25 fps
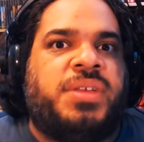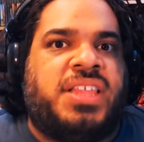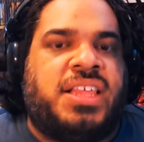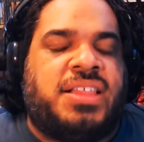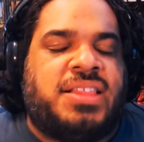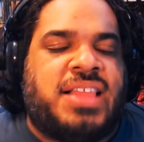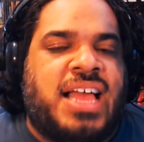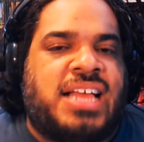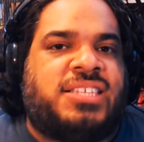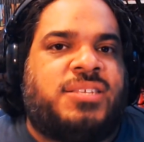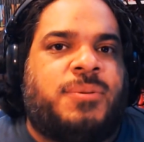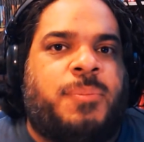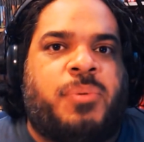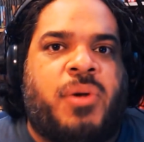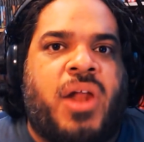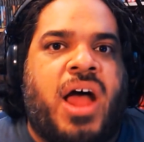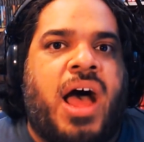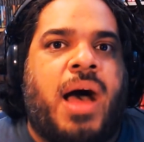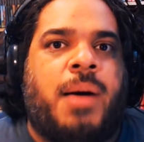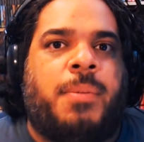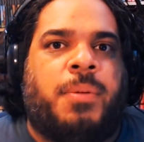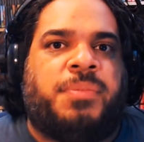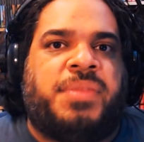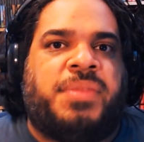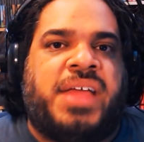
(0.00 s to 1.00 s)
that that's a
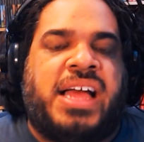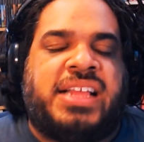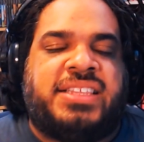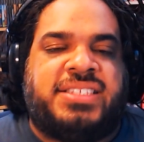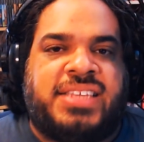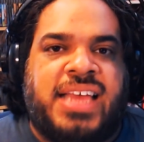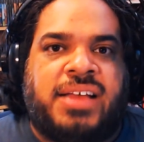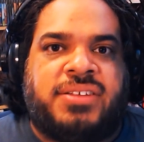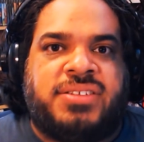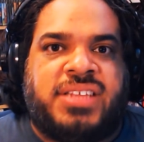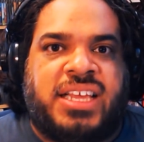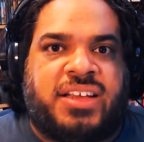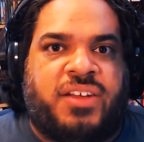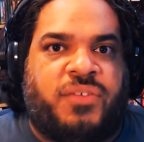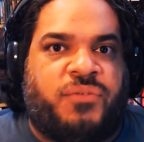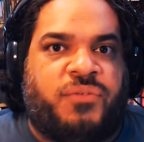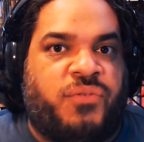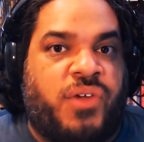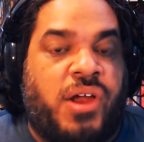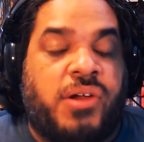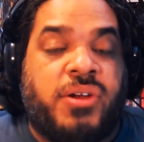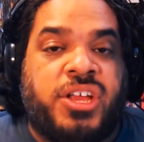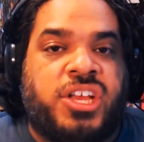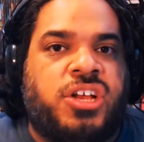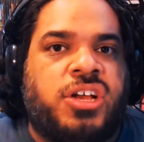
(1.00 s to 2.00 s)
problem. That sounds like a
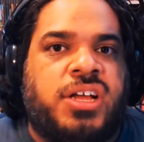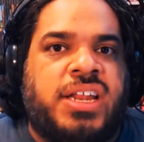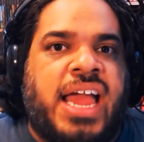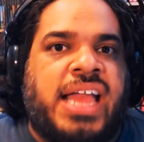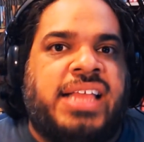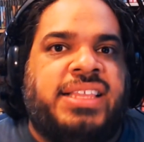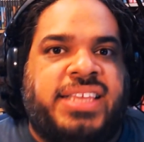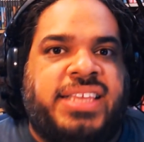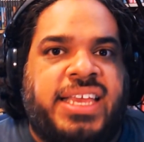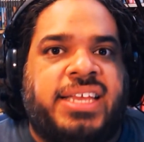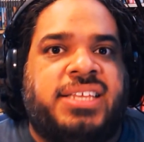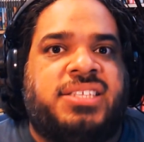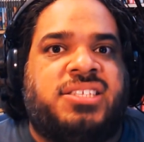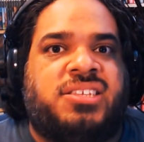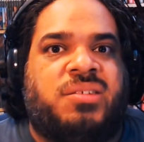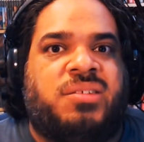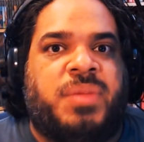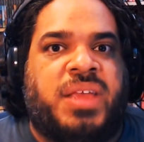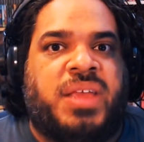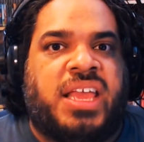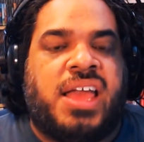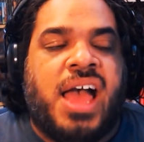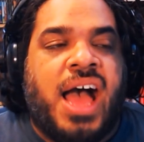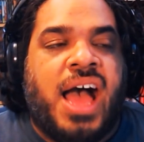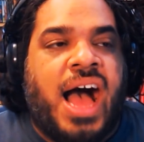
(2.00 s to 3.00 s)
very good idea to
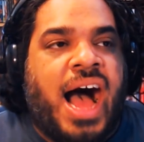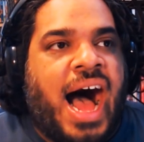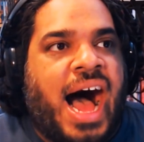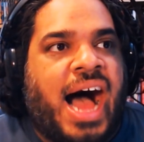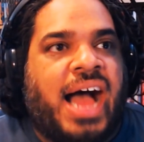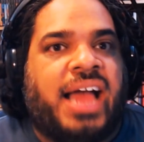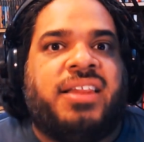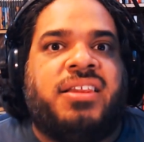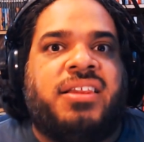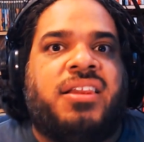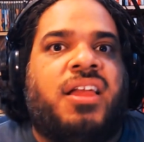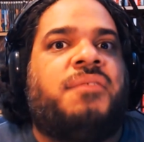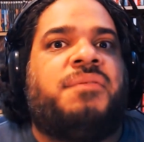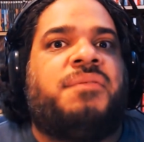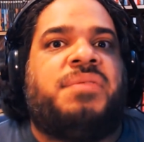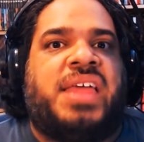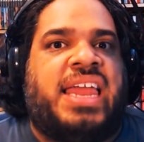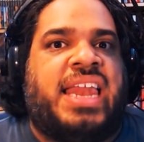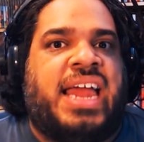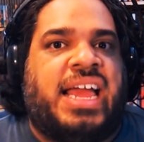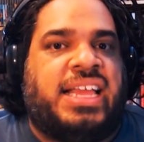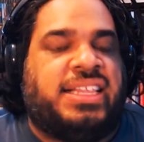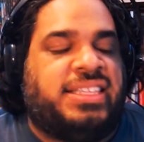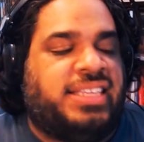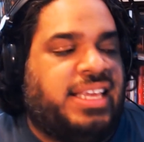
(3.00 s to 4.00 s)
me. I love
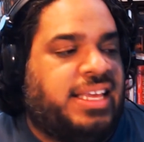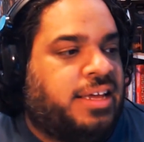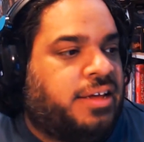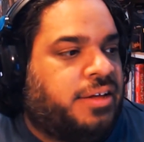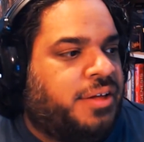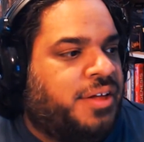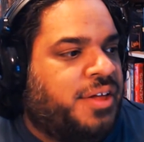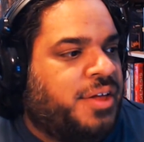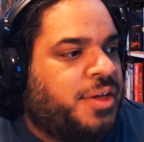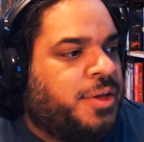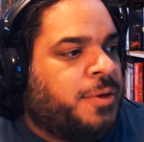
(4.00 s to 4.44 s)
that idea.